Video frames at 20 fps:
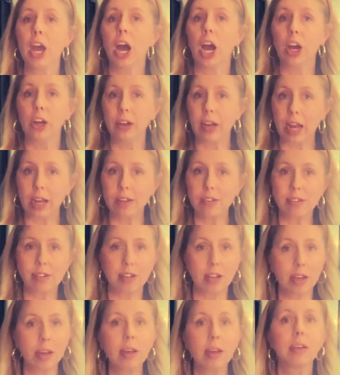Our next
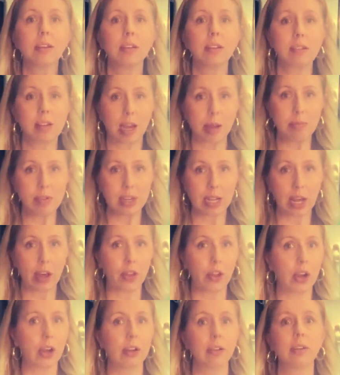time
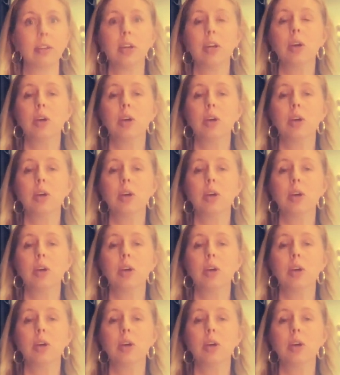together,